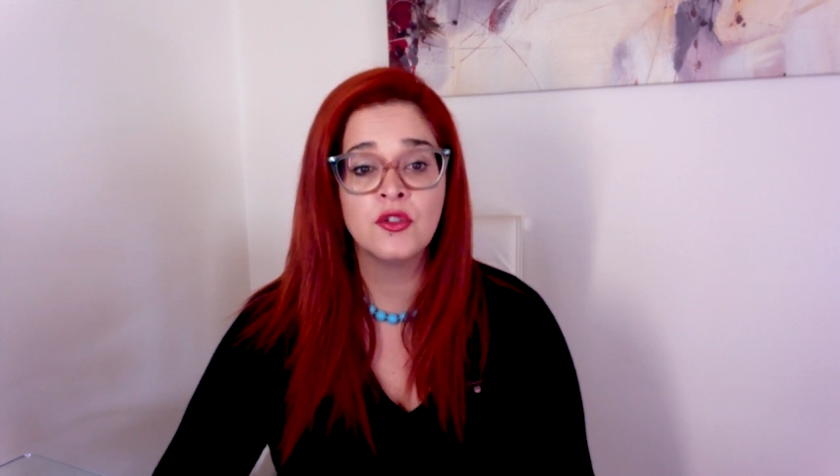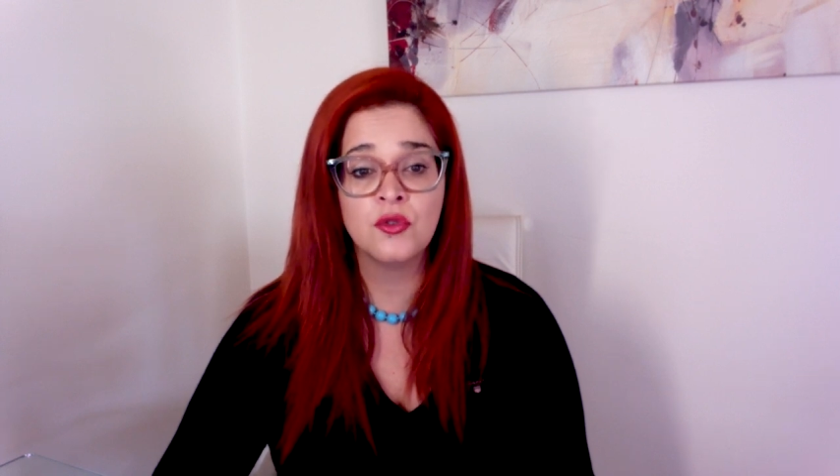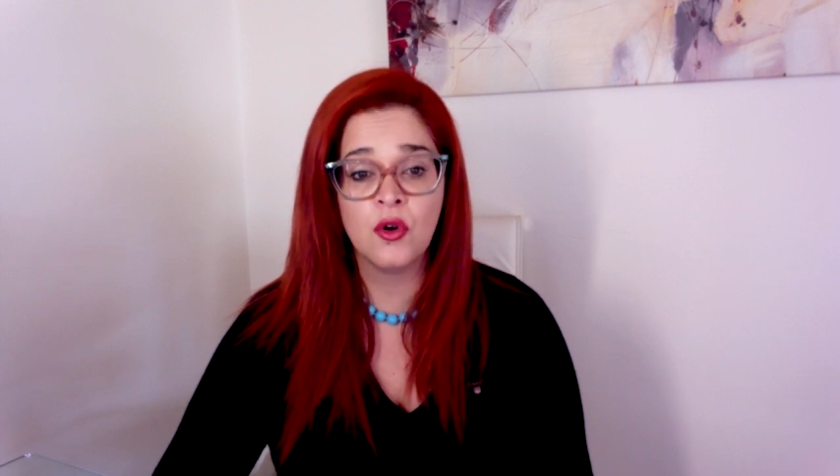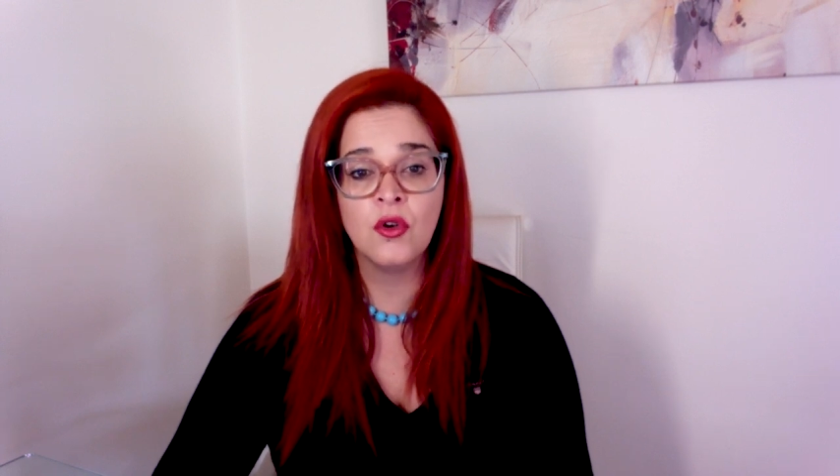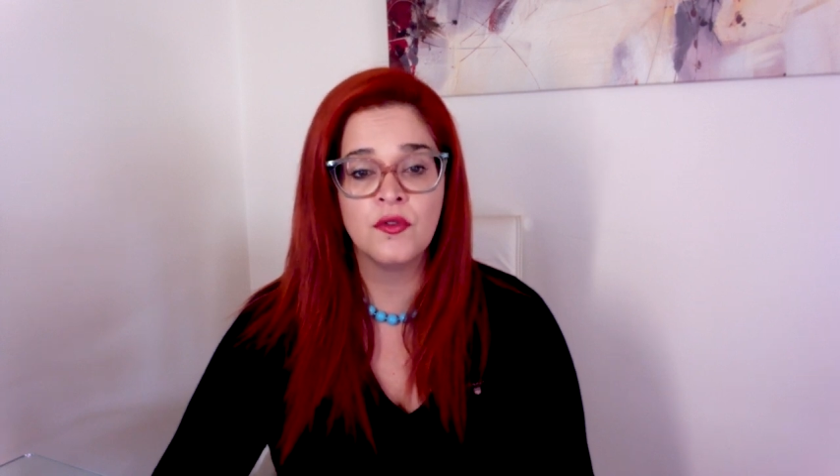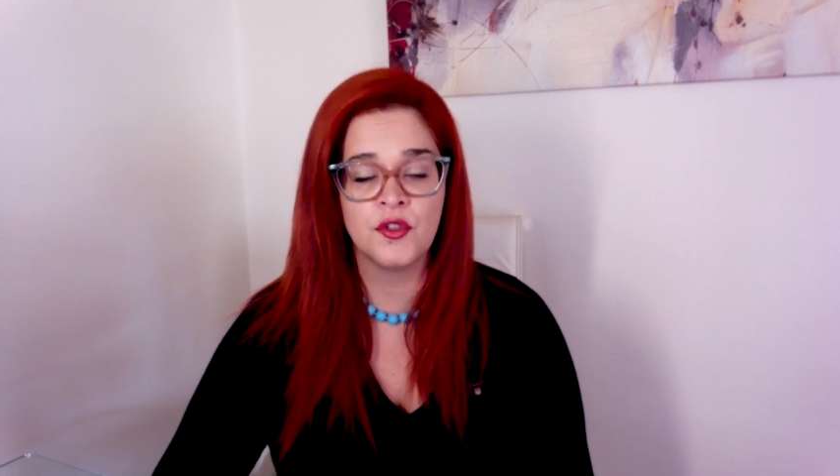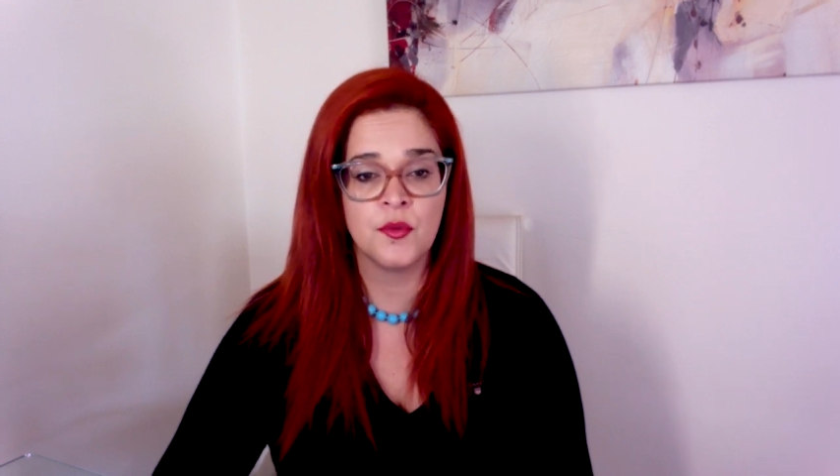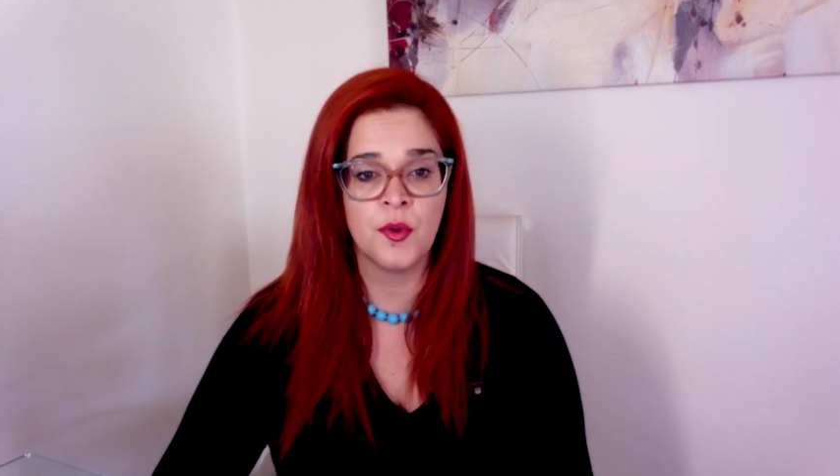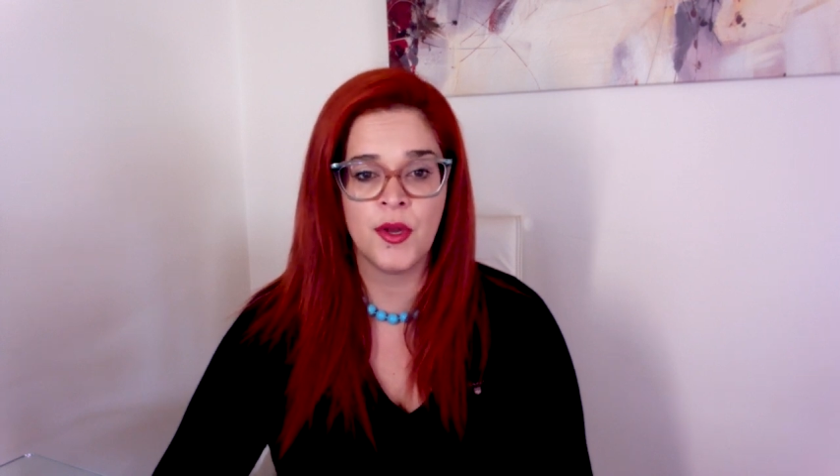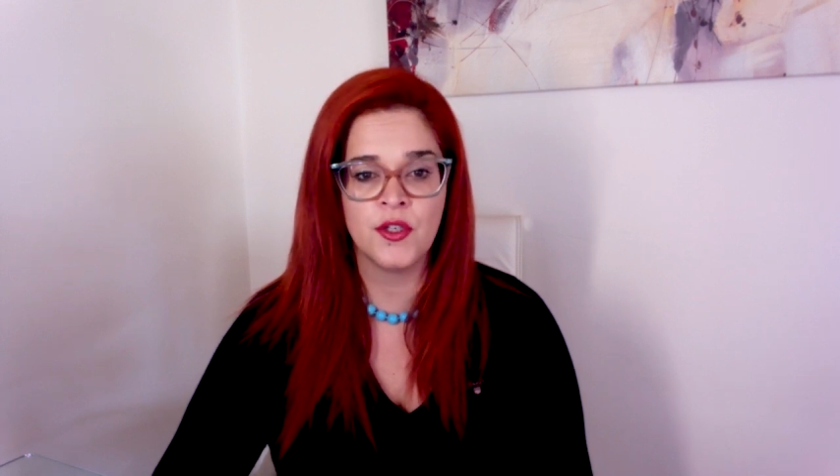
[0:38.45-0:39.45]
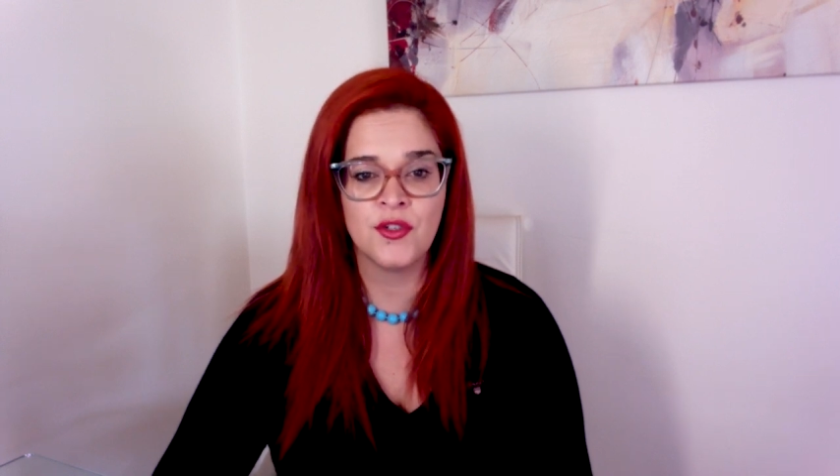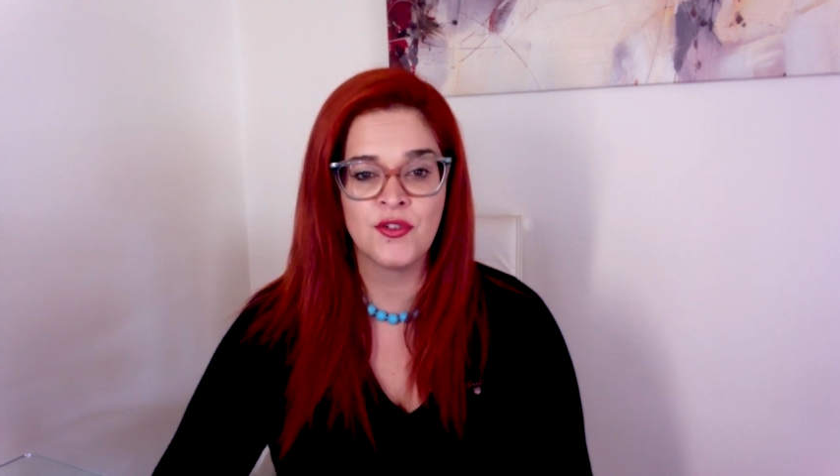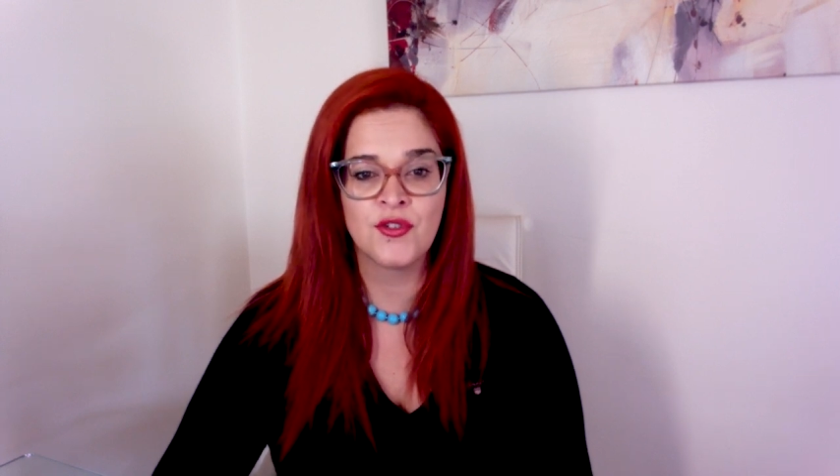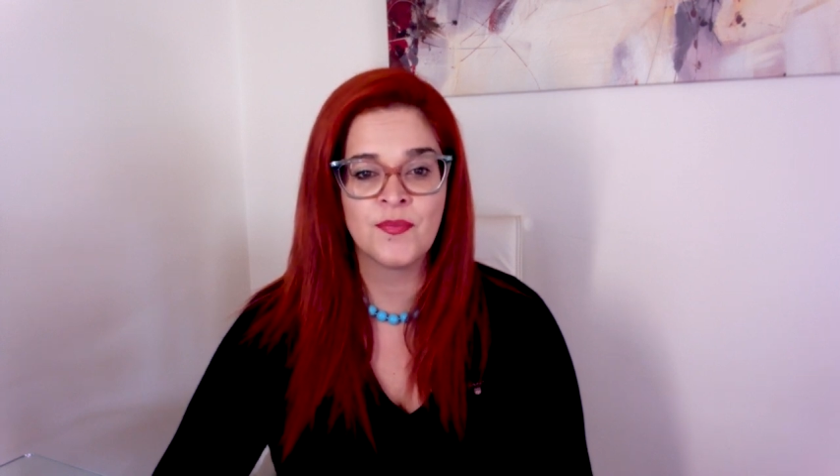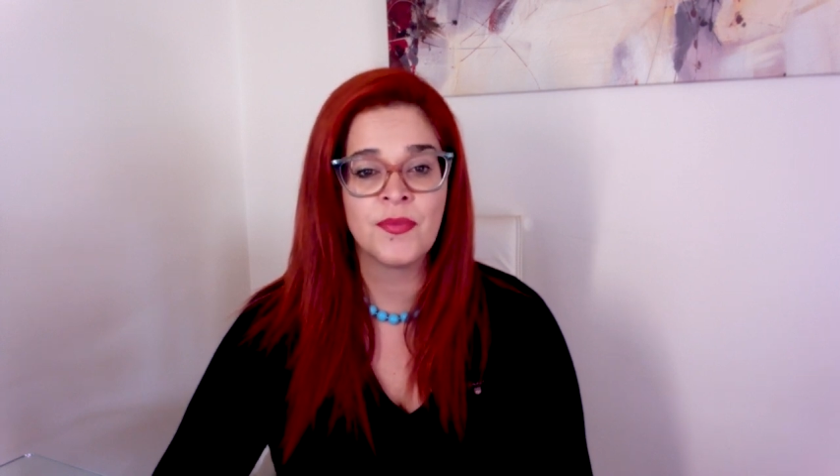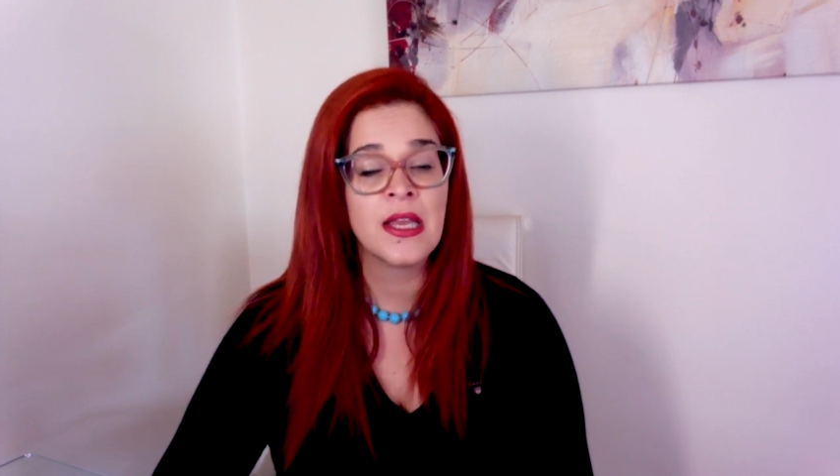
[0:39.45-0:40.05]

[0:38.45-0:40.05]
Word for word: to all of its operations.